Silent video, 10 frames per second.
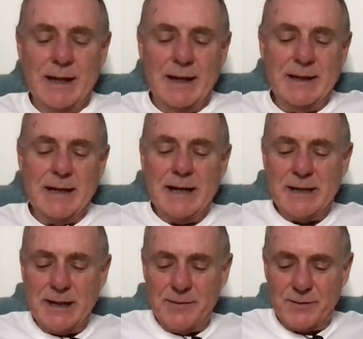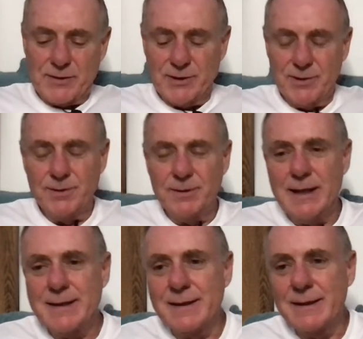And the idea of the tool
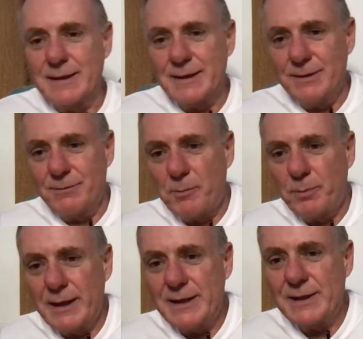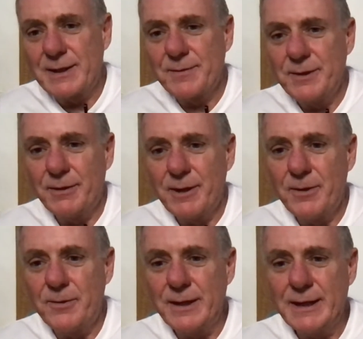isn't to replace your
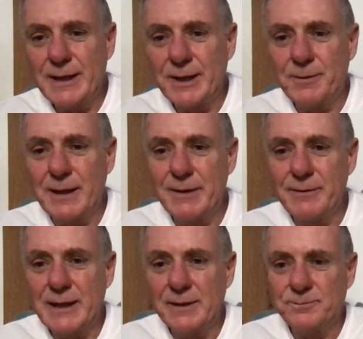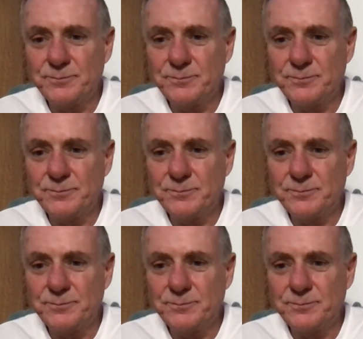own inquiry.